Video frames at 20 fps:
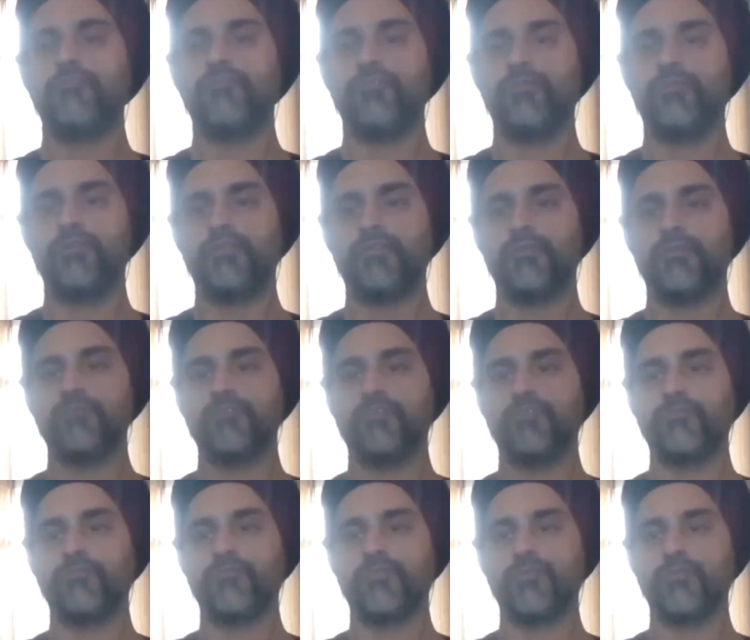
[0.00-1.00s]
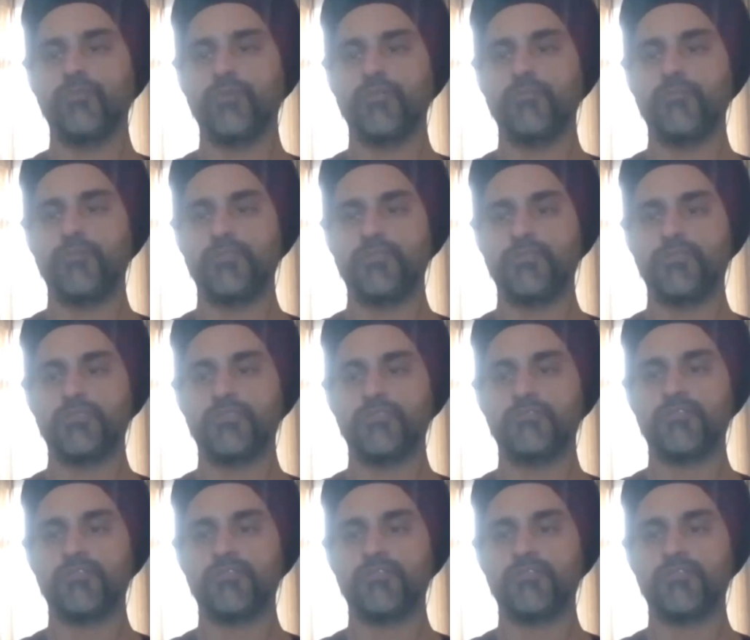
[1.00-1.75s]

flow in terms of doing a purchase.